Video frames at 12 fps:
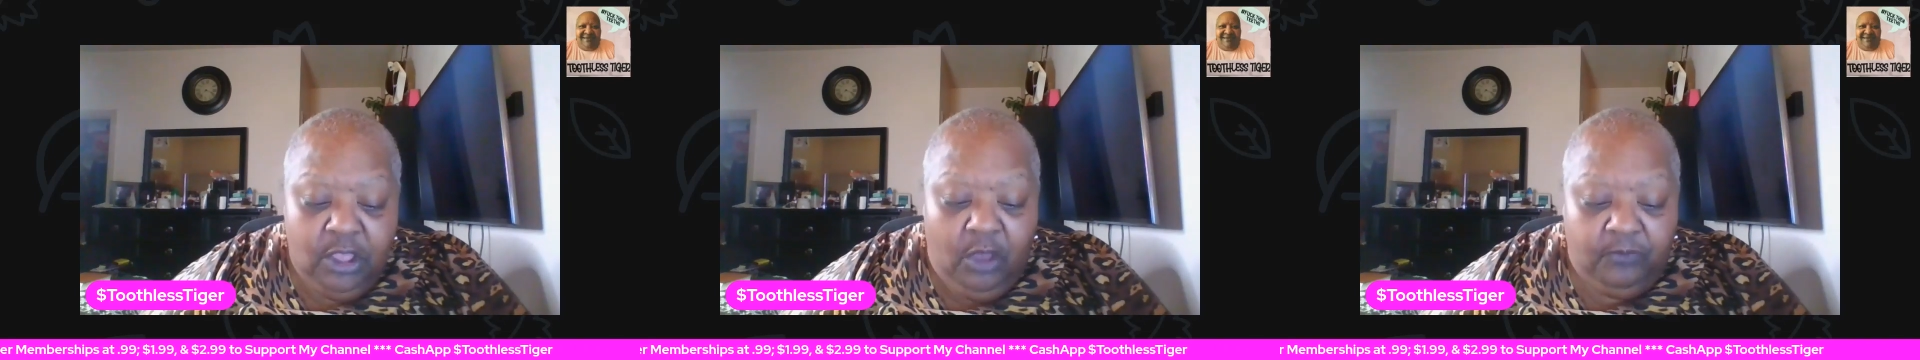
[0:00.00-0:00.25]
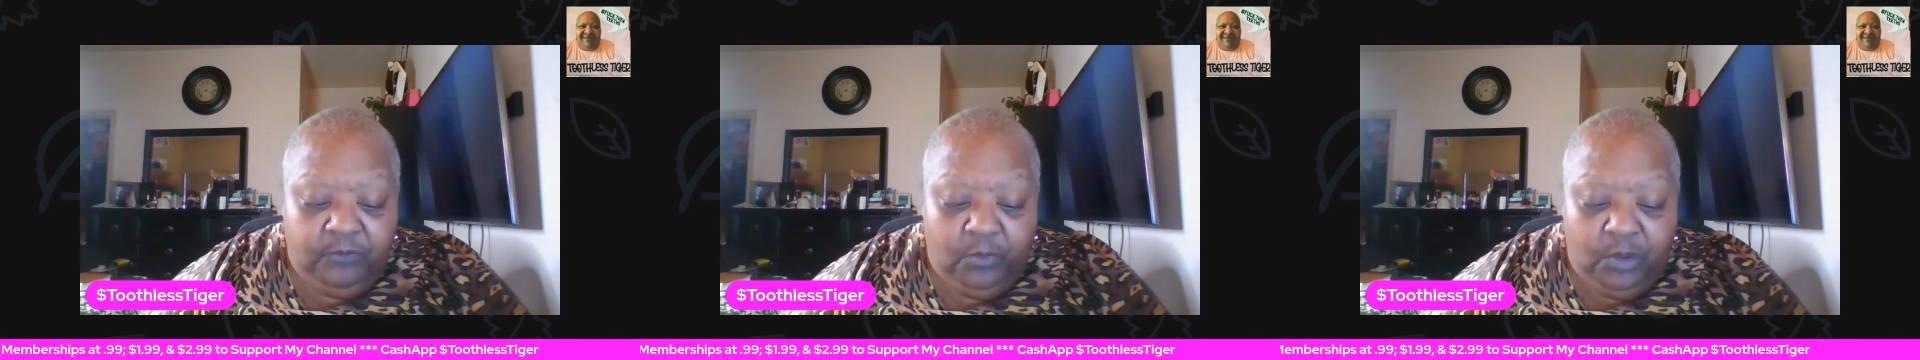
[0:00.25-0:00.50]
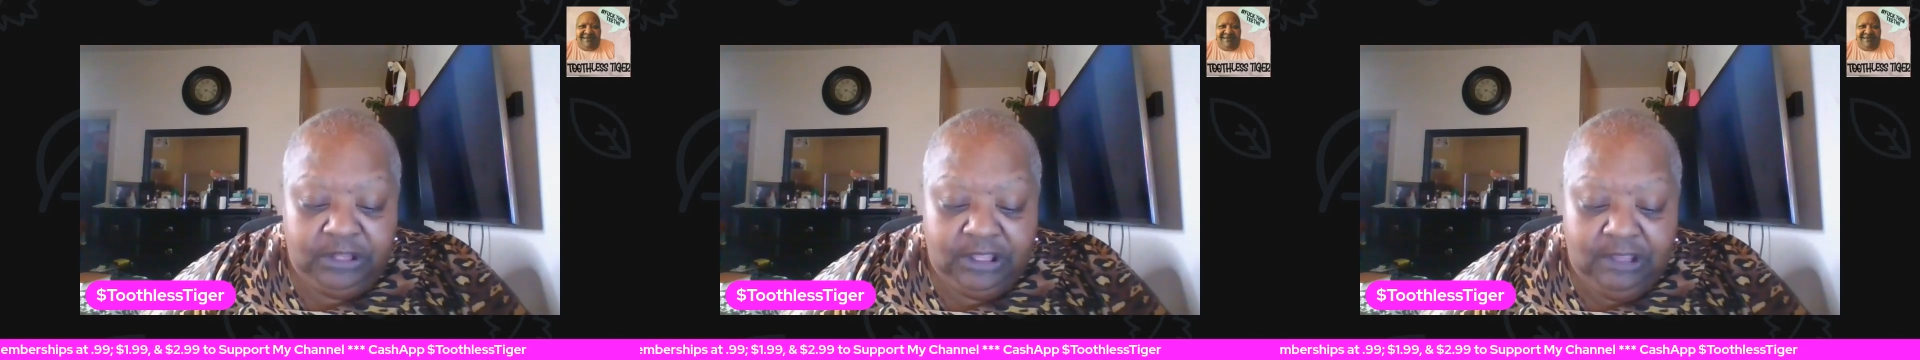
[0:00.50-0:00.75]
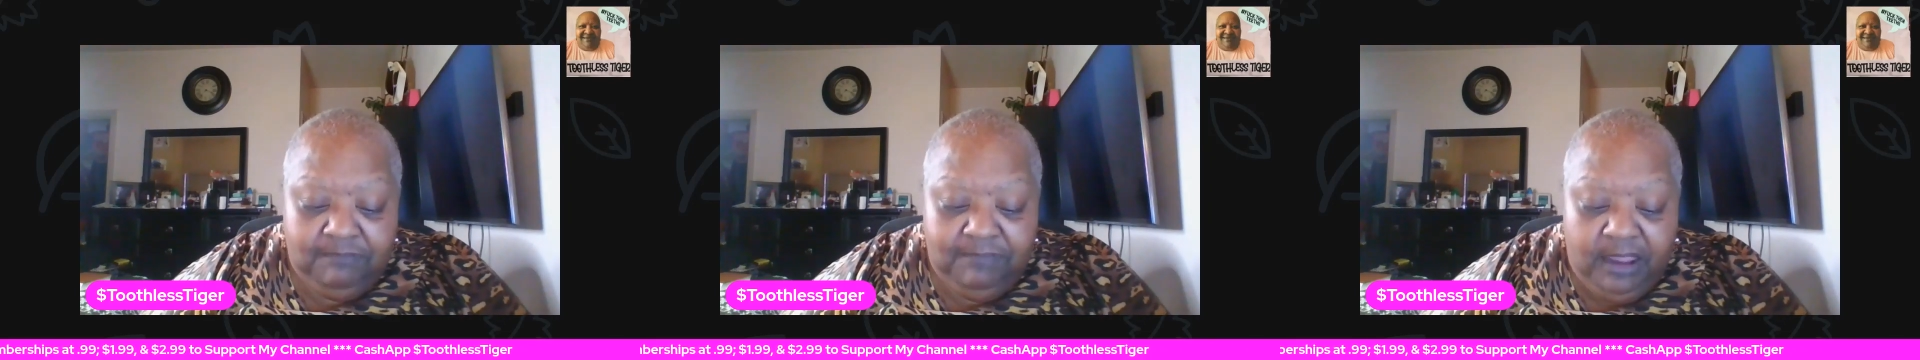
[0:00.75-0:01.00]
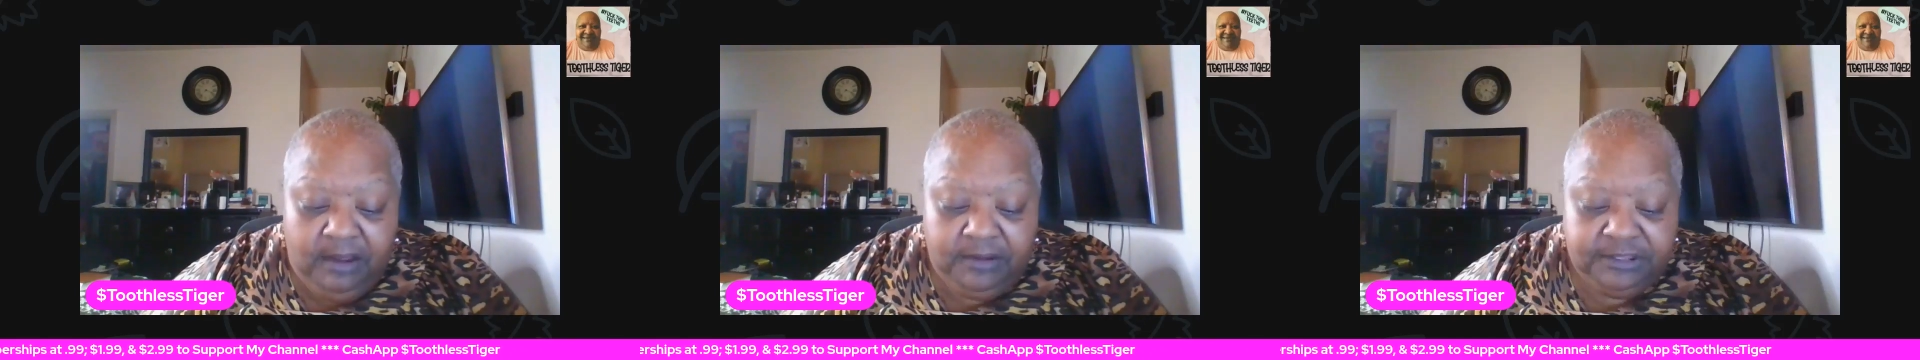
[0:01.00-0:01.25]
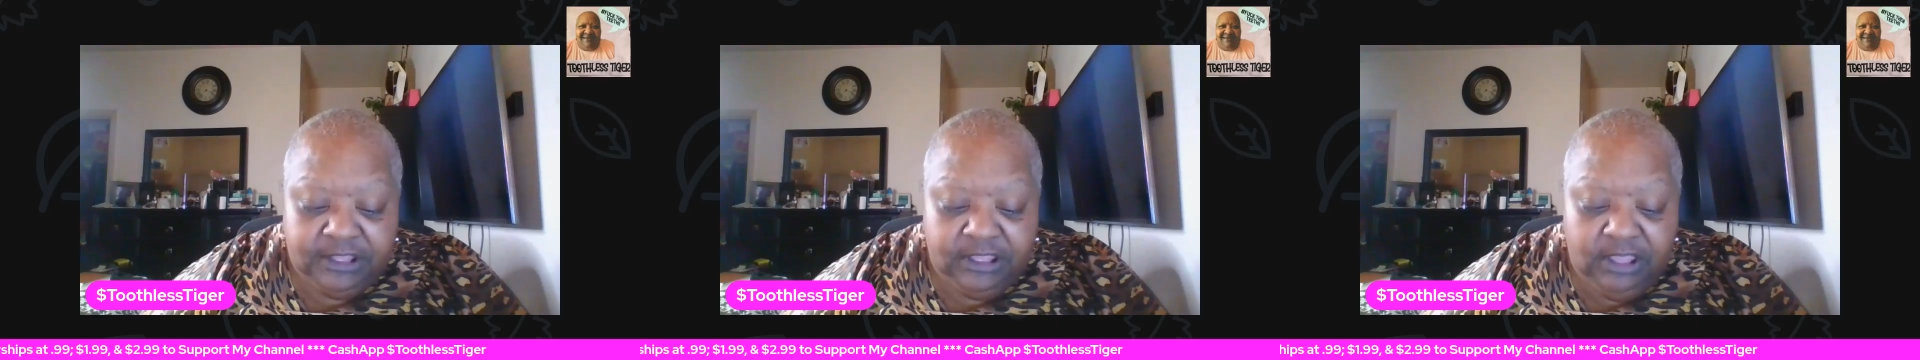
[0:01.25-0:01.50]
avoiding
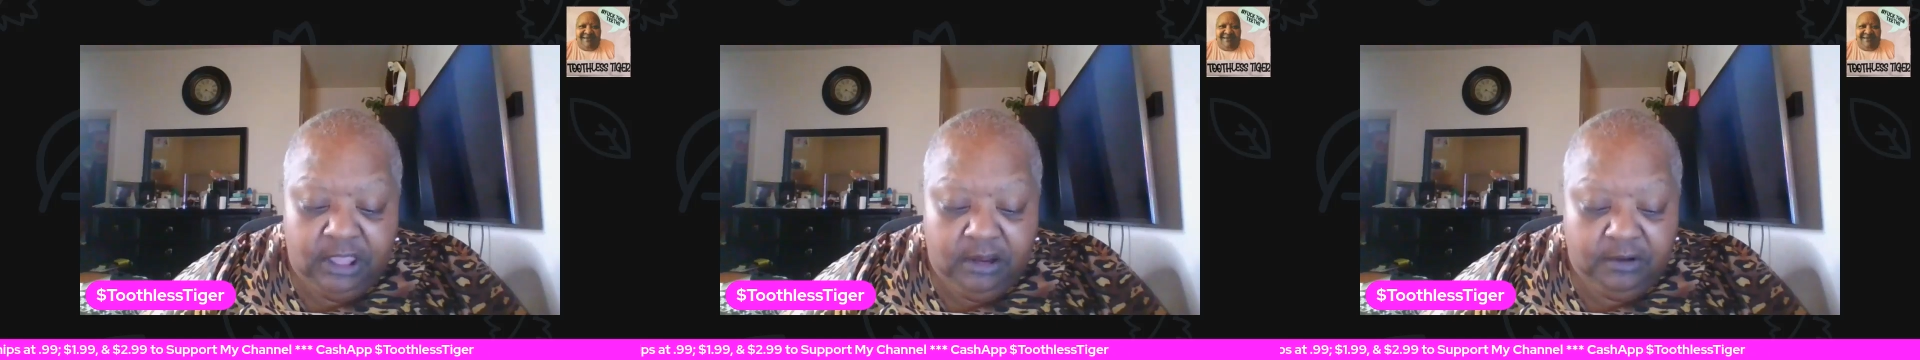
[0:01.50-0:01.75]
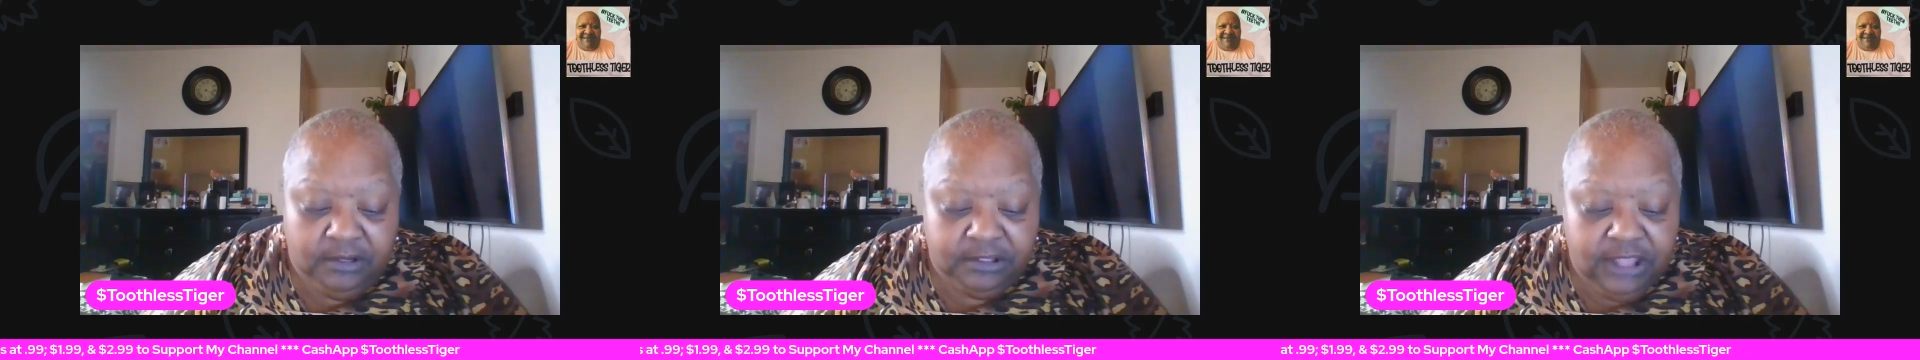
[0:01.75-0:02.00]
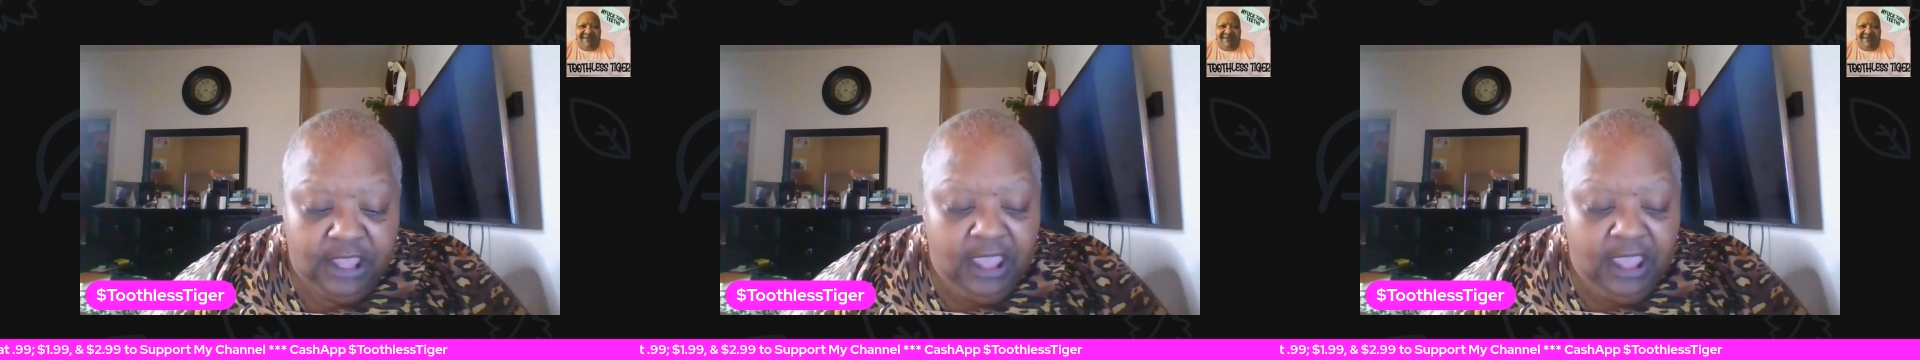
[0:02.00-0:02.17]
embarrassing errors,